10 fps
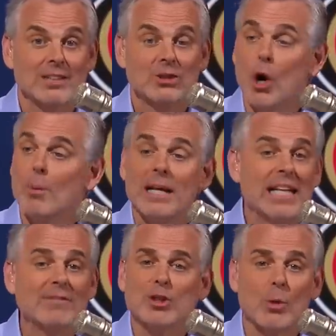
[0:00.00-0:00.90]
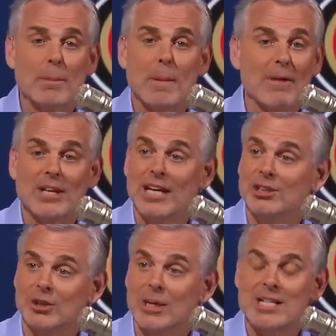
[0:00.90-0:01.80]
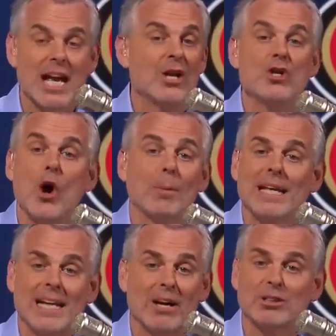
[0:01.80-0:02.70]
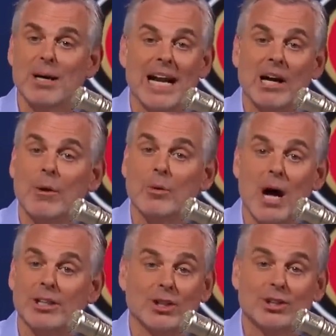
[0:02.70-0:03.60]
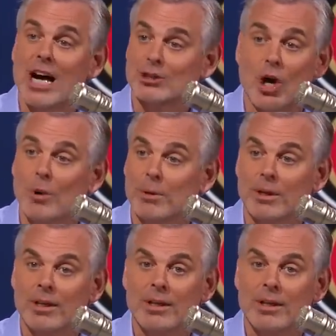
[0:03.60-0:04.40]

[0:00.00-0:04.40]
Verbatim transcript: Nobody gives a rip about the injuries, and nobody cares about Aaron Rodgers' October.